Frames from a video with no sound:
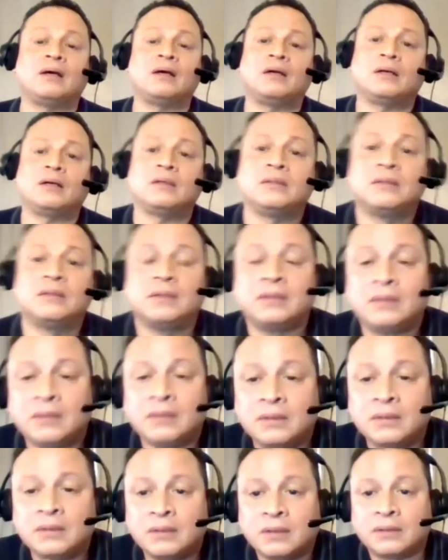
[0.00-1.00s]
uh
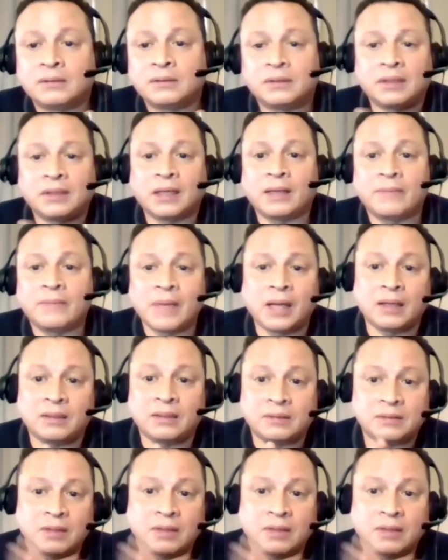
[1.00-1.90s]
yeah, man.